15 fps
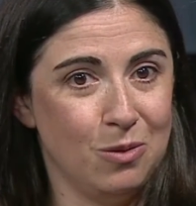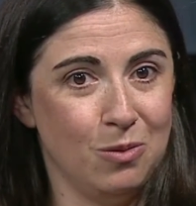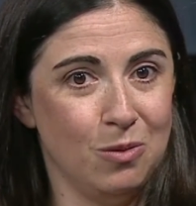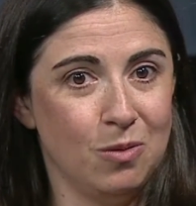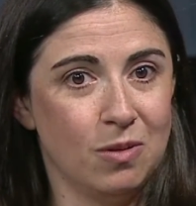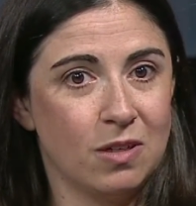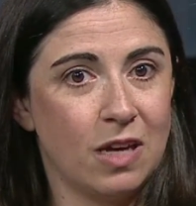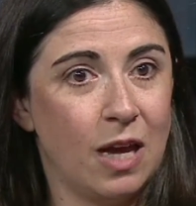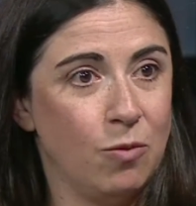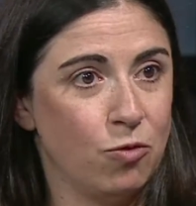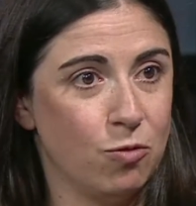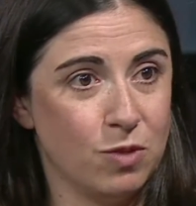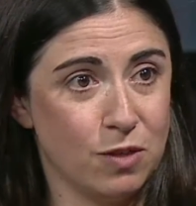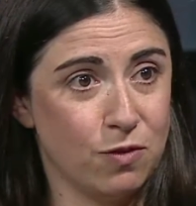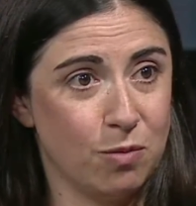who came
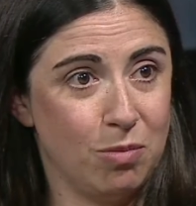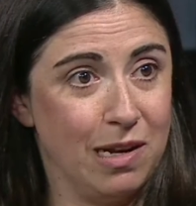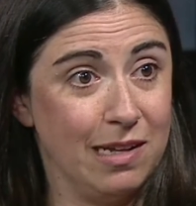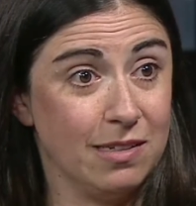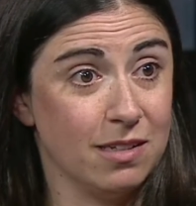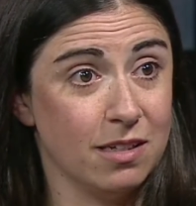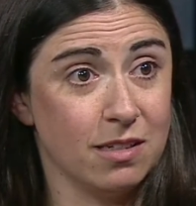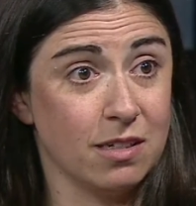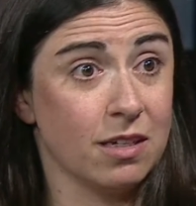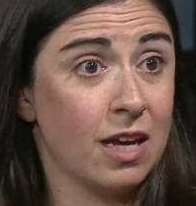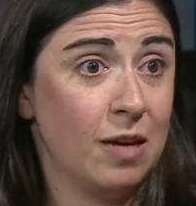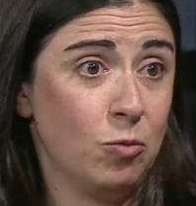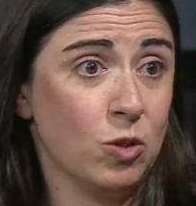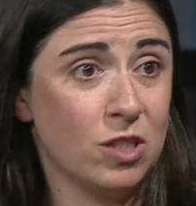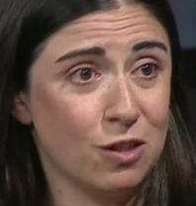from different places and
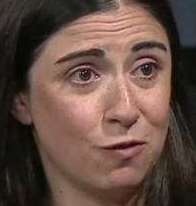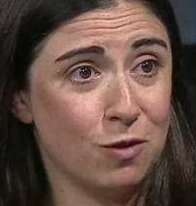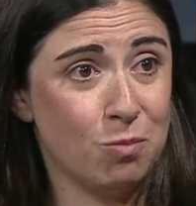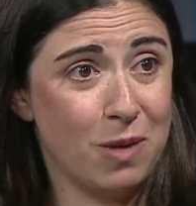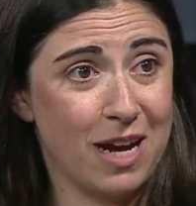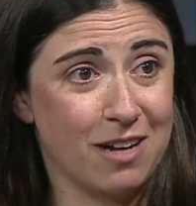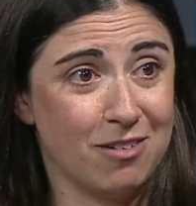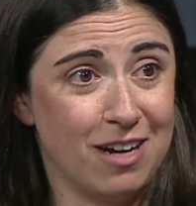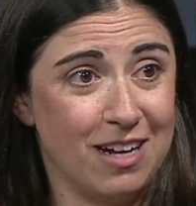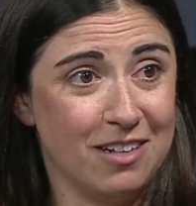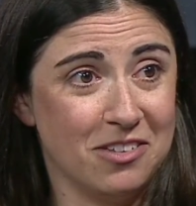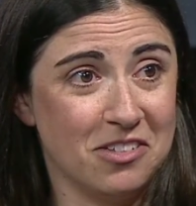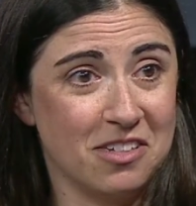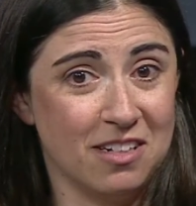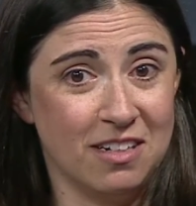came with different
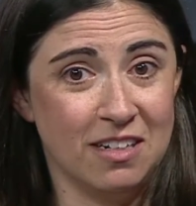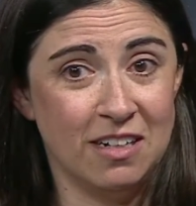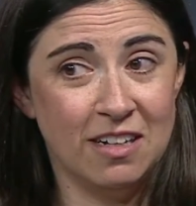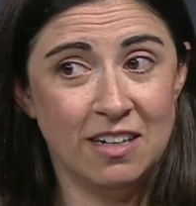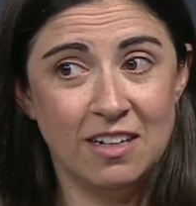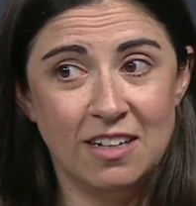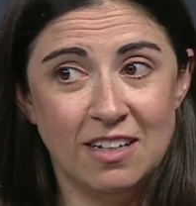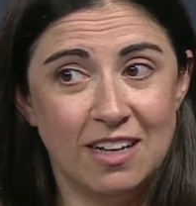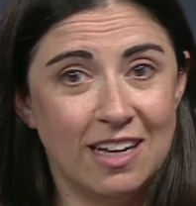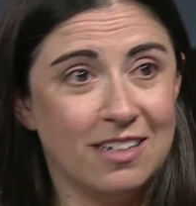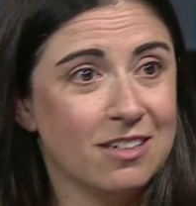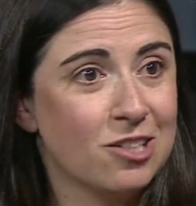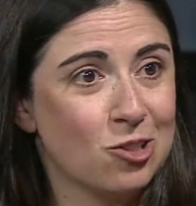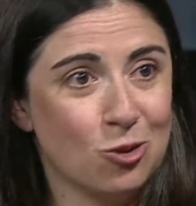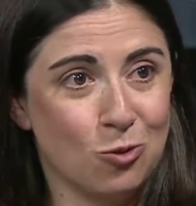backgrounds and
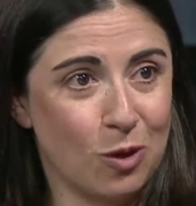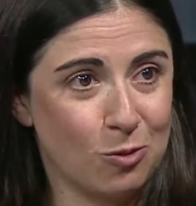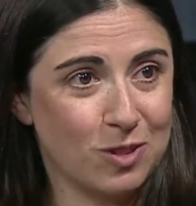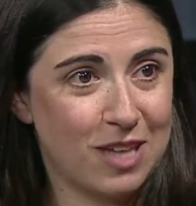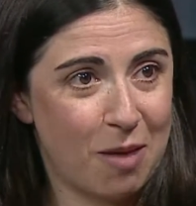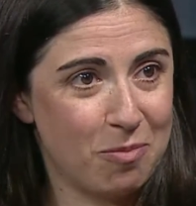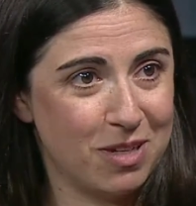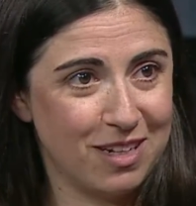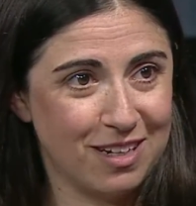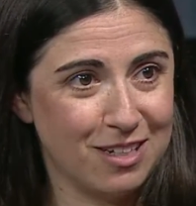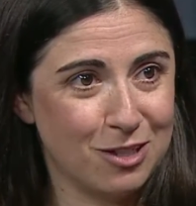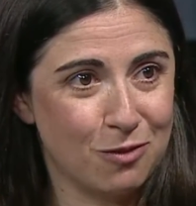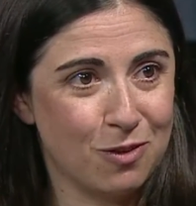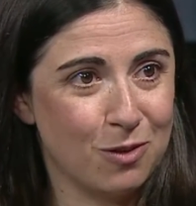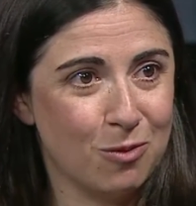understood what was happening in
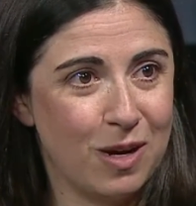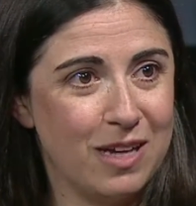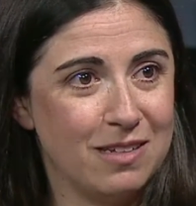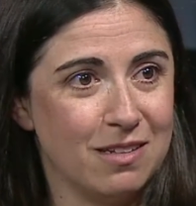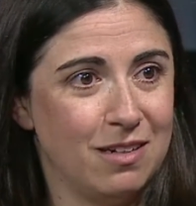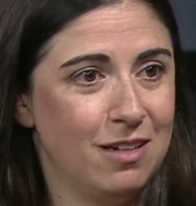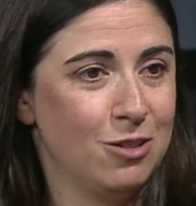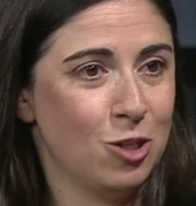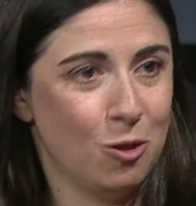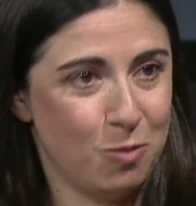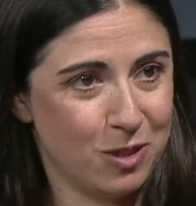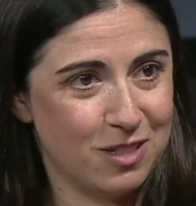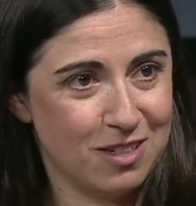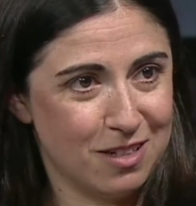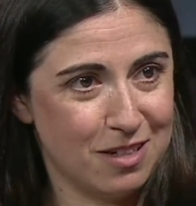different ways and
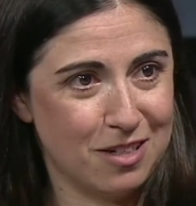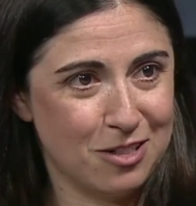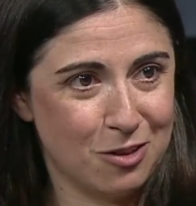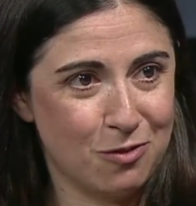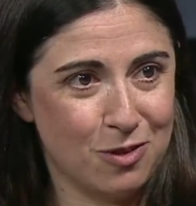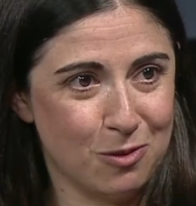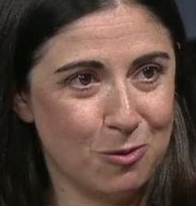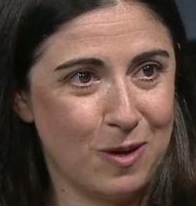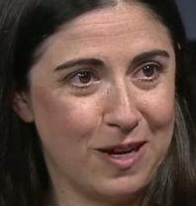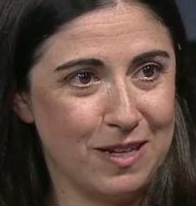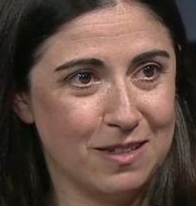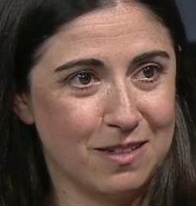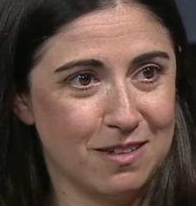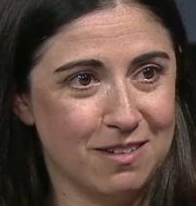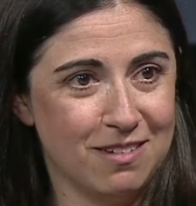interpreted it in different
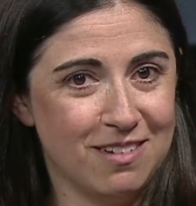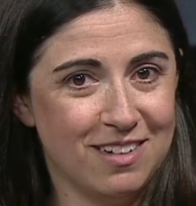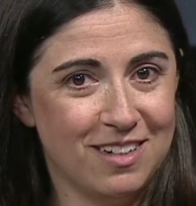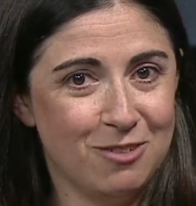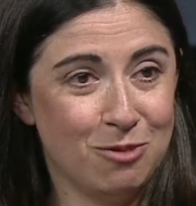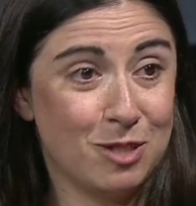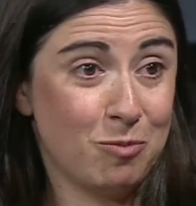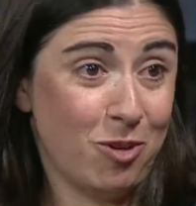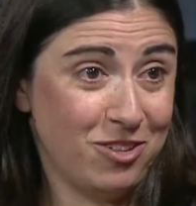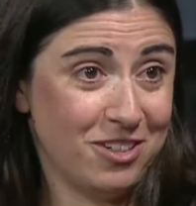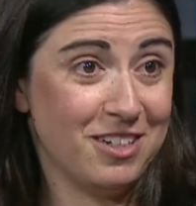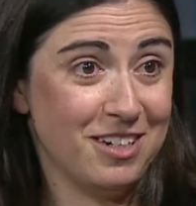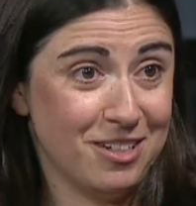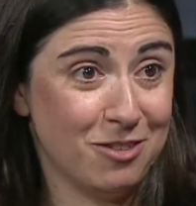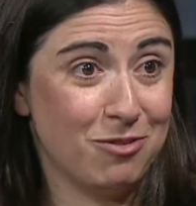ways and
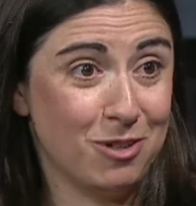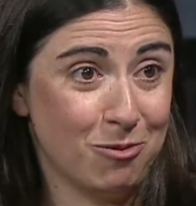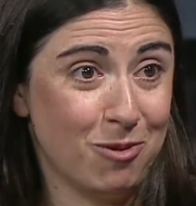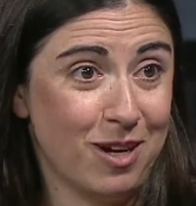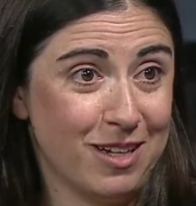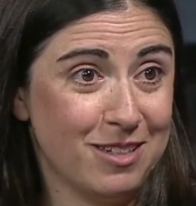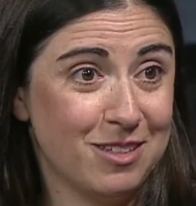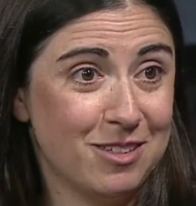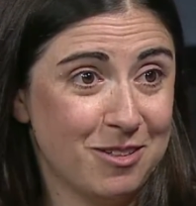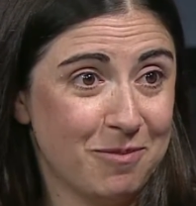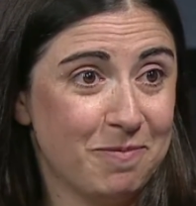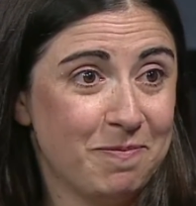responded in different ways.